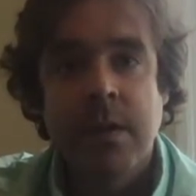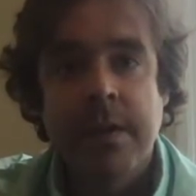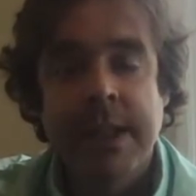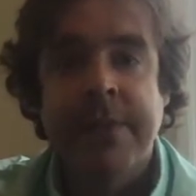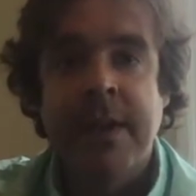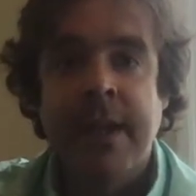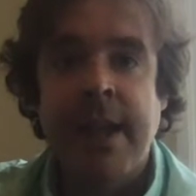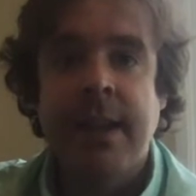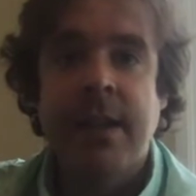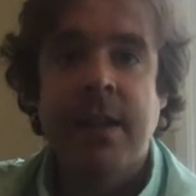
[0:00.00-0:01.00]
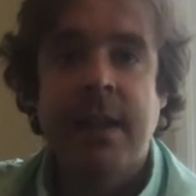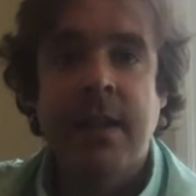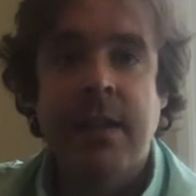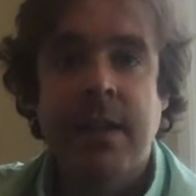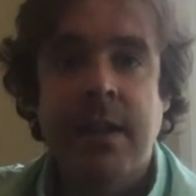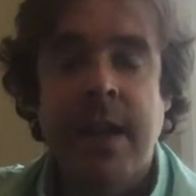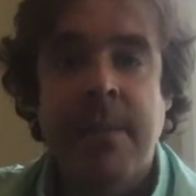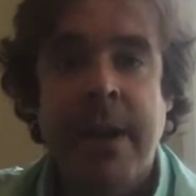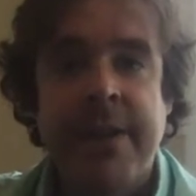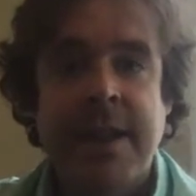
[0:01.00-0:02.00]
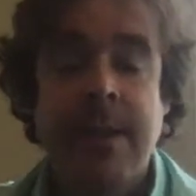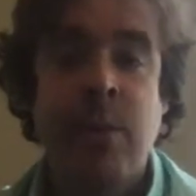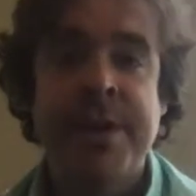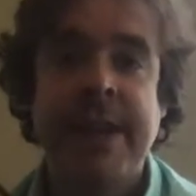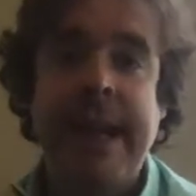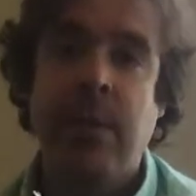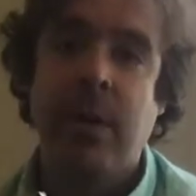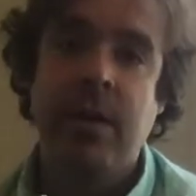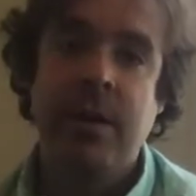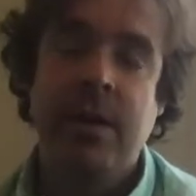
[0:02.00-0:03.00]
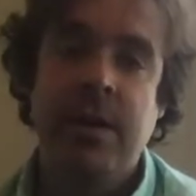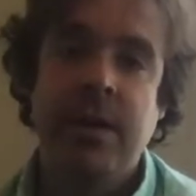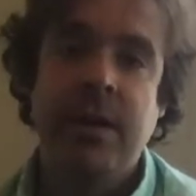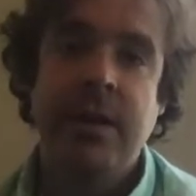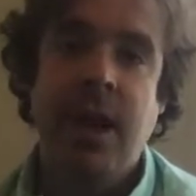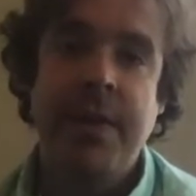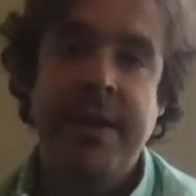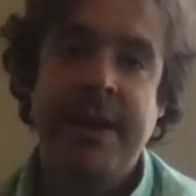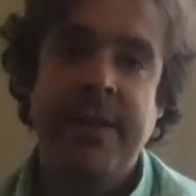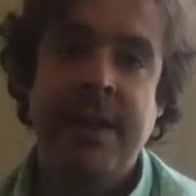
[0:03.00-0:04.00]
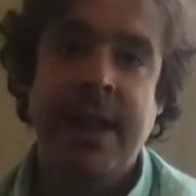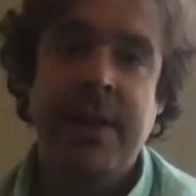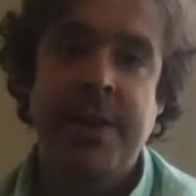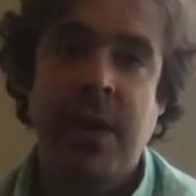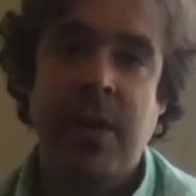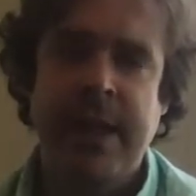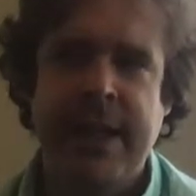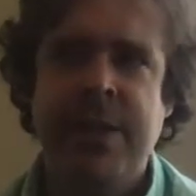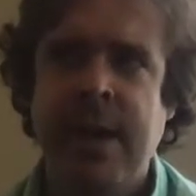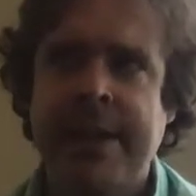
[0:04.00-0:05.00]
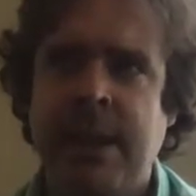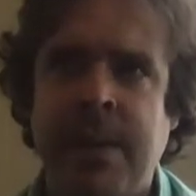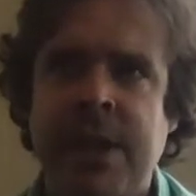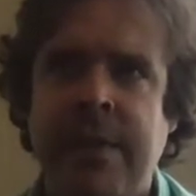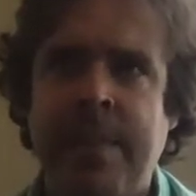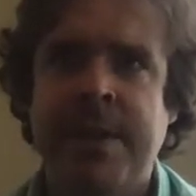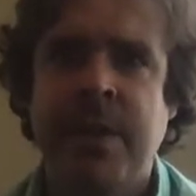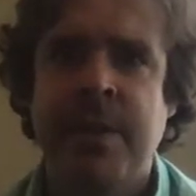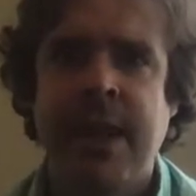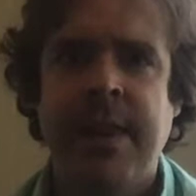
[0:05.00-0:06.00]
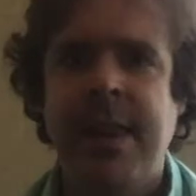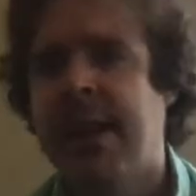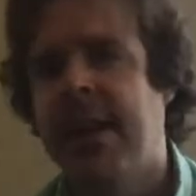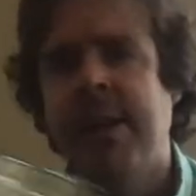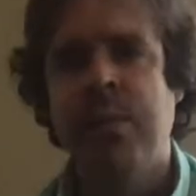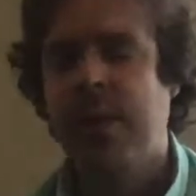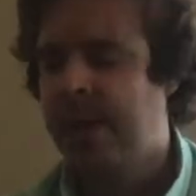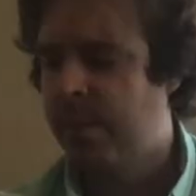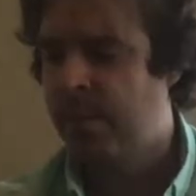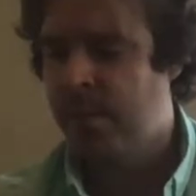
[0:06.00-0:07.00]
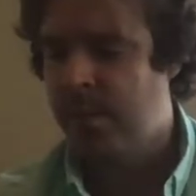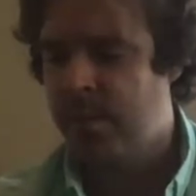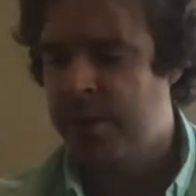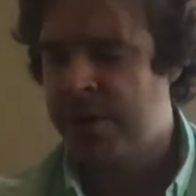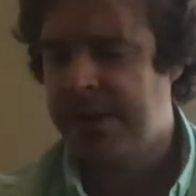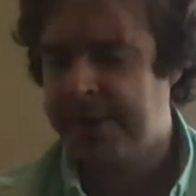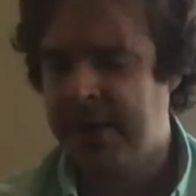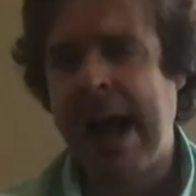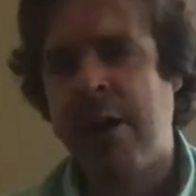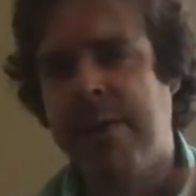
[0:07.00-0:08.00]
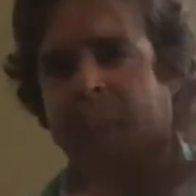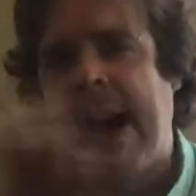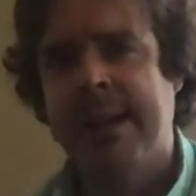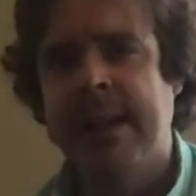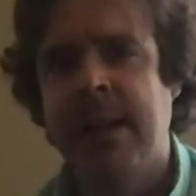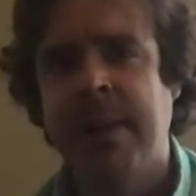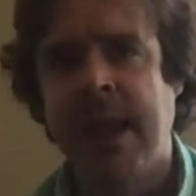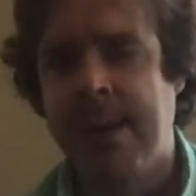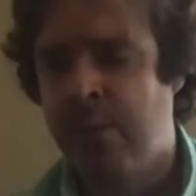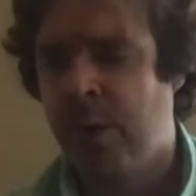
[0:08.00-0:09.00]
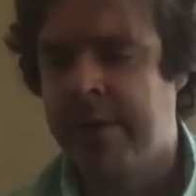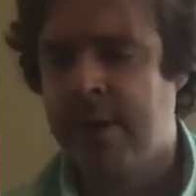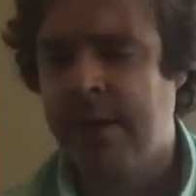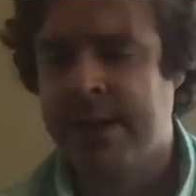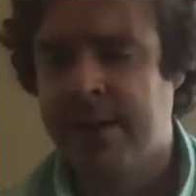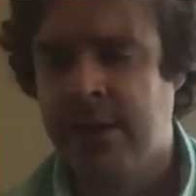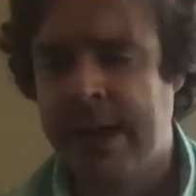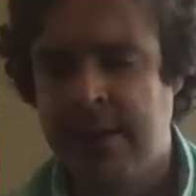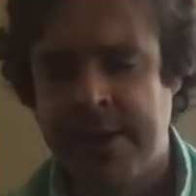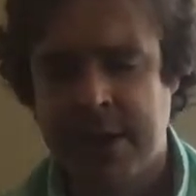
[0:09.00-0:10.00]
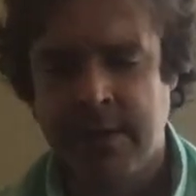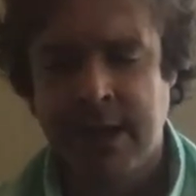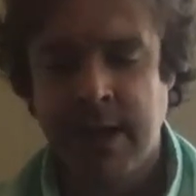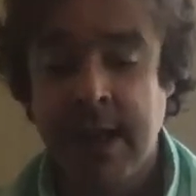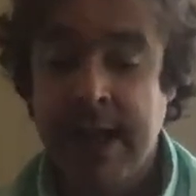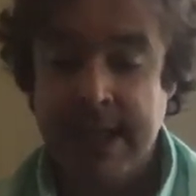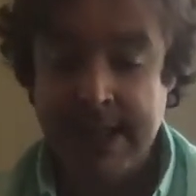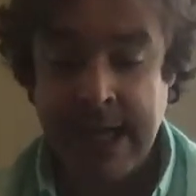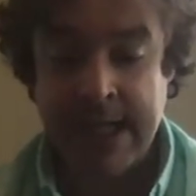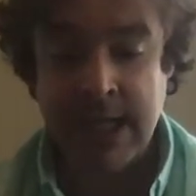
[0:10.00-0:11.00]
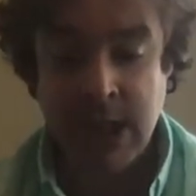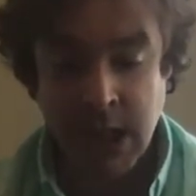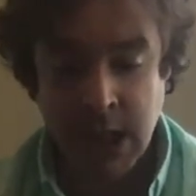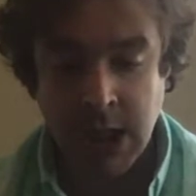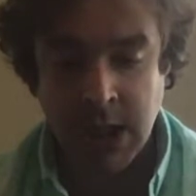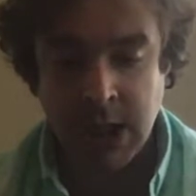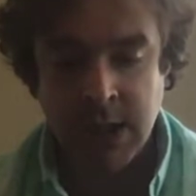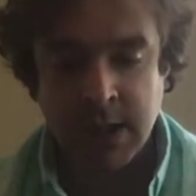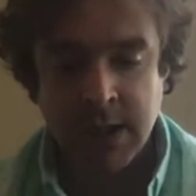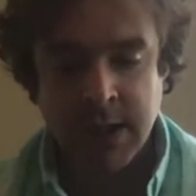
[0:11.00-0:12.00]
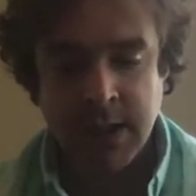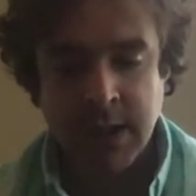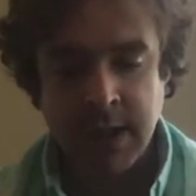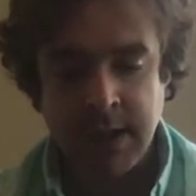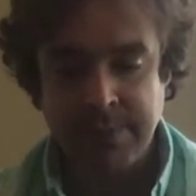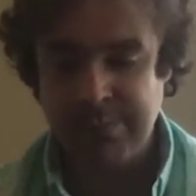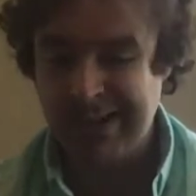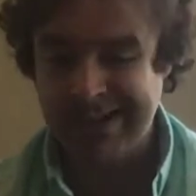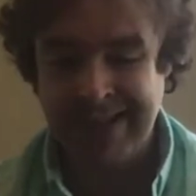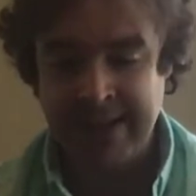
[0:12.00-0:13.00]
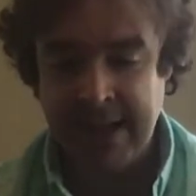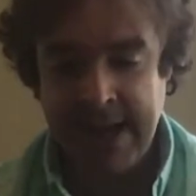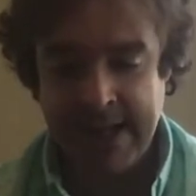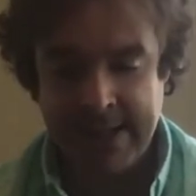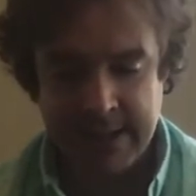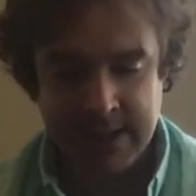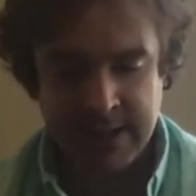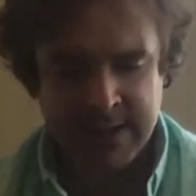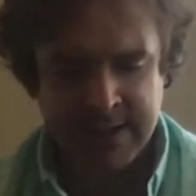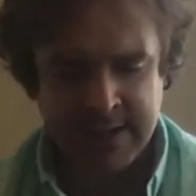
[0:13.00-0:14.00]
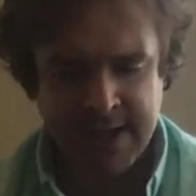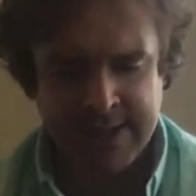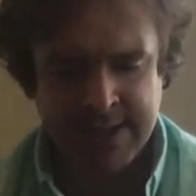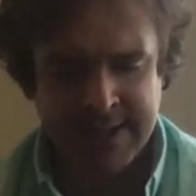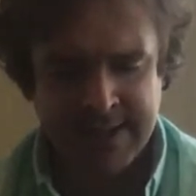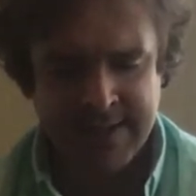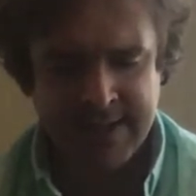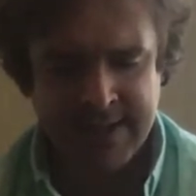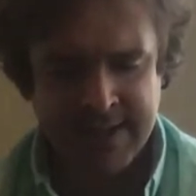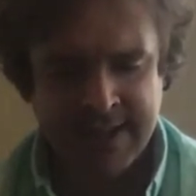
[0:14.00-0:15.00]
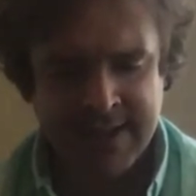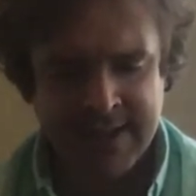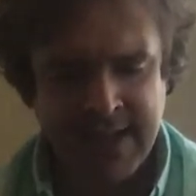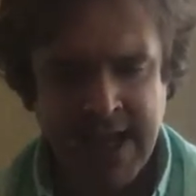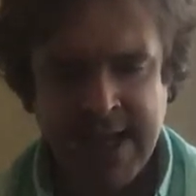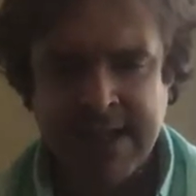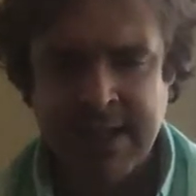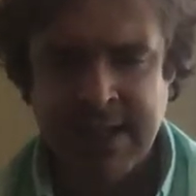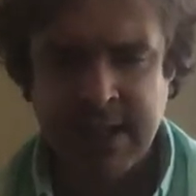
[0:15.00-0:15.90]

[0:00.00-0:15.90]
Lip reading: Dick Van Dyke and Mary Tyler Moore's neighbor on the Dick Van Dyke Show. And he directed a bunch of episodes, I think. And he shifted out of acting and became more of a director later in his career. He died young, I want to say in the 80s. This is 1968.